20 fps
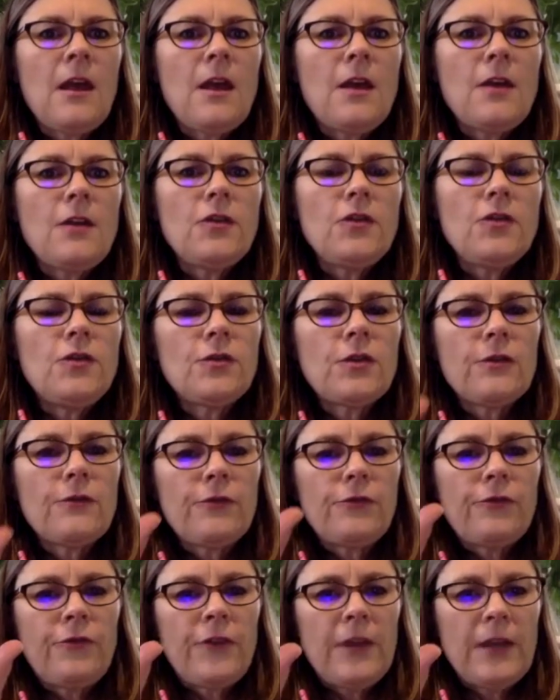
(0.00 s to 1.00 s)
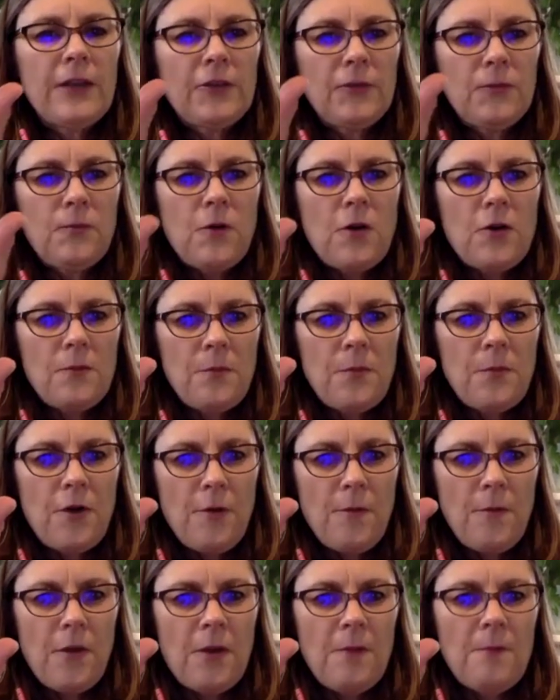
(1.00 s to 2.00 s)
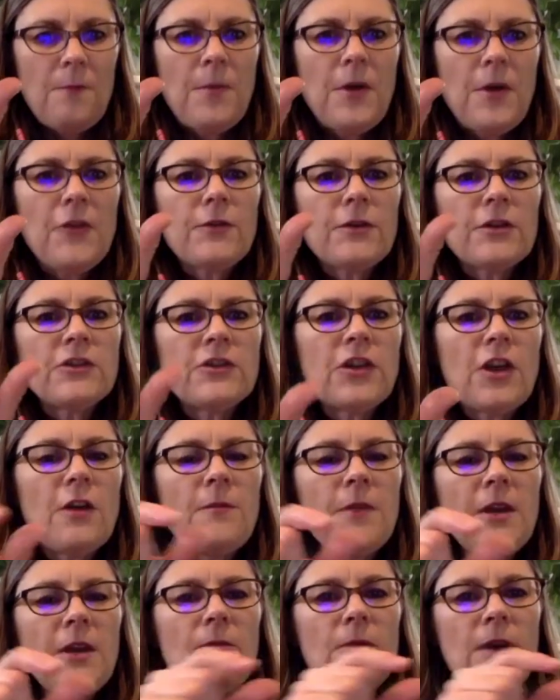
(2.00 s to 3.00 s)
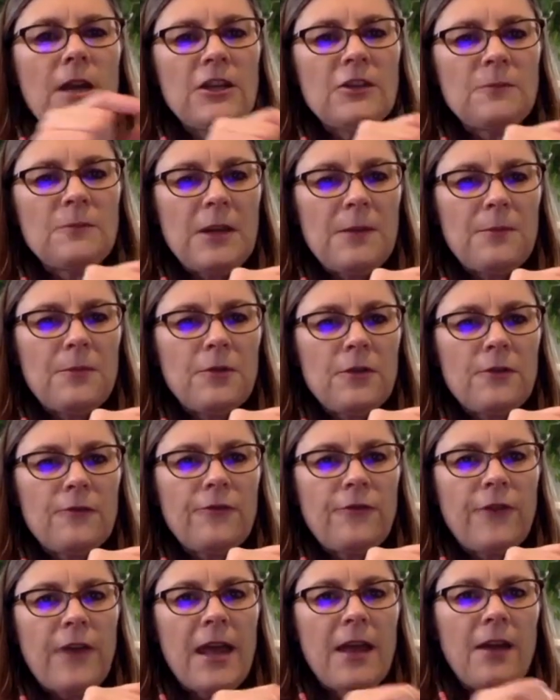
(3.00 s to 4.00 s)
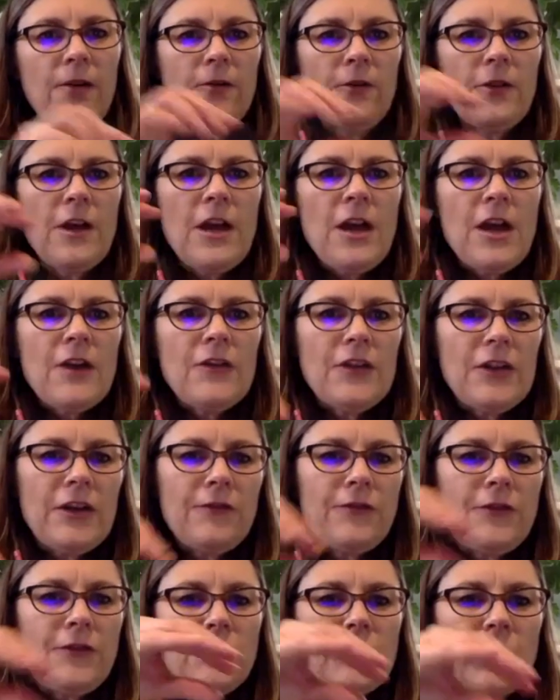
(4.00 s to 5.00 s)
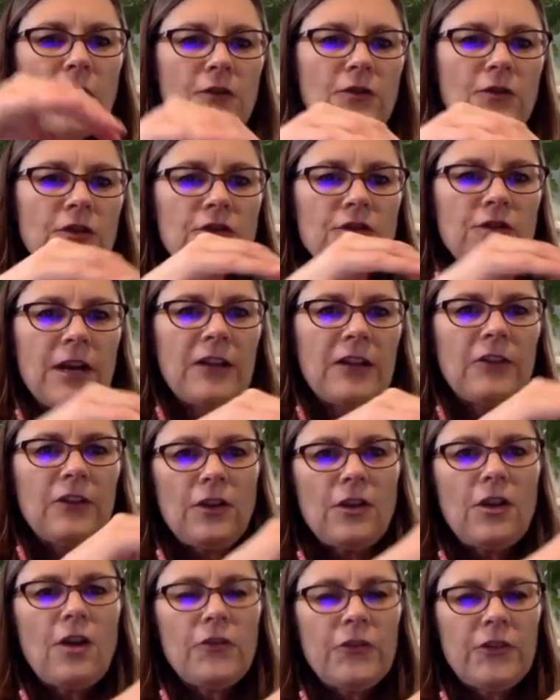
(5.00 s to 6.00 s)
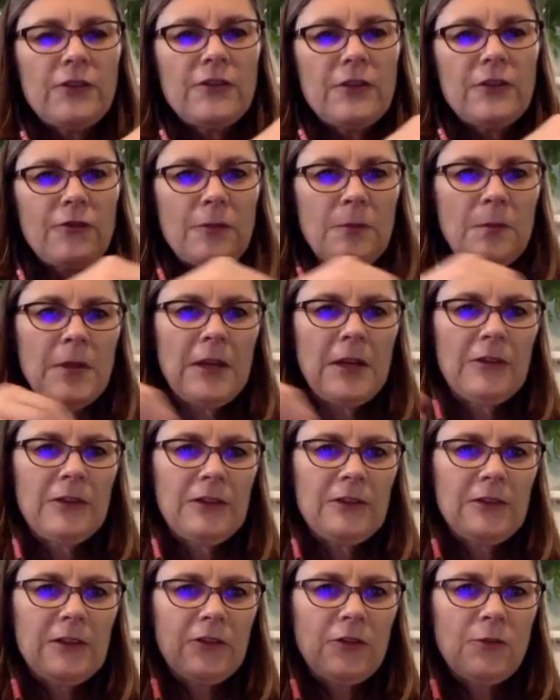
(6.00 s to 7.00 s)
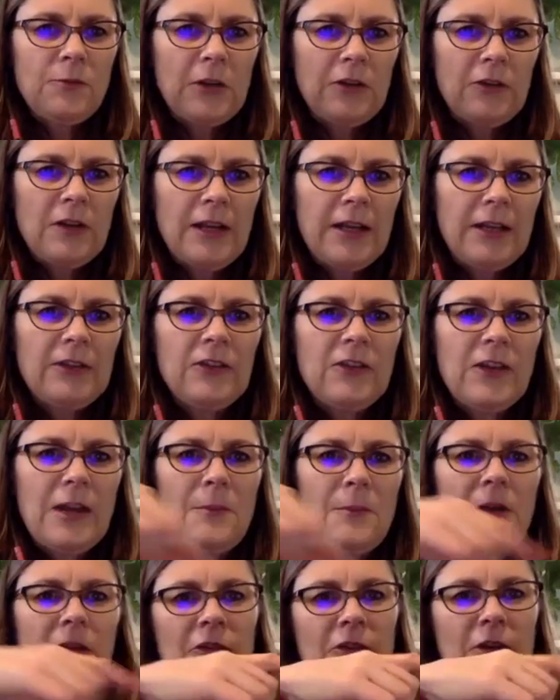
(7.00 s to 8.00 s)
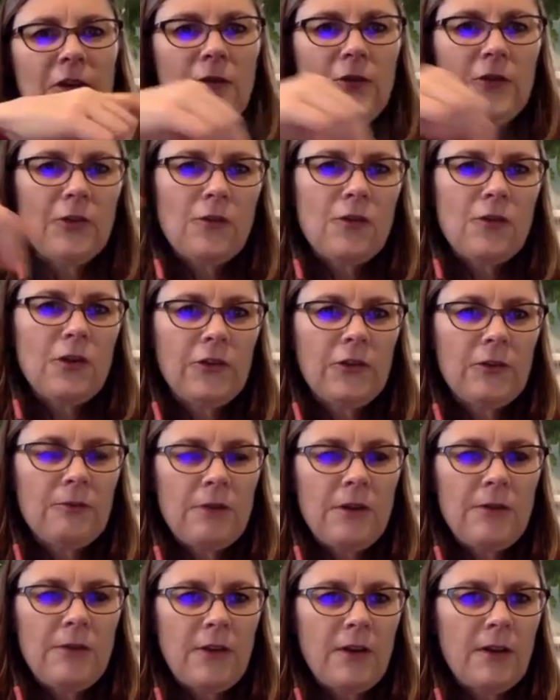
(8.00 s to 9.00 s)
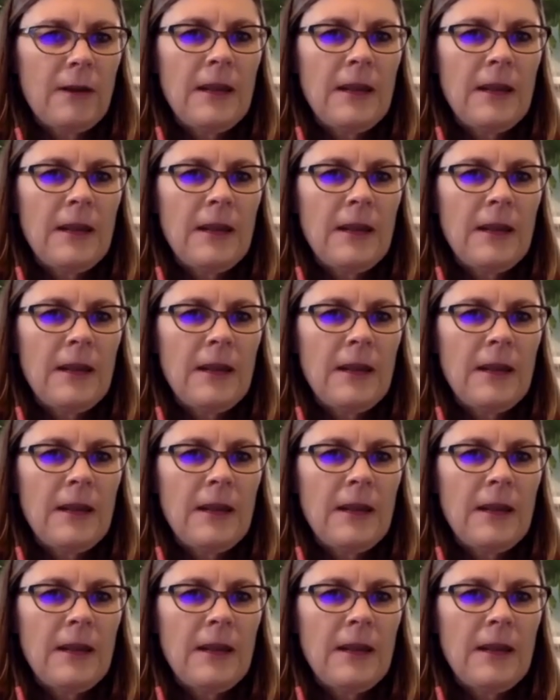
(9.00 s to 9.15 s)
you can fix one problem, but there are so many ways people can fail that if you don't address lots of different pieces, it's almost like stepping stones across the river.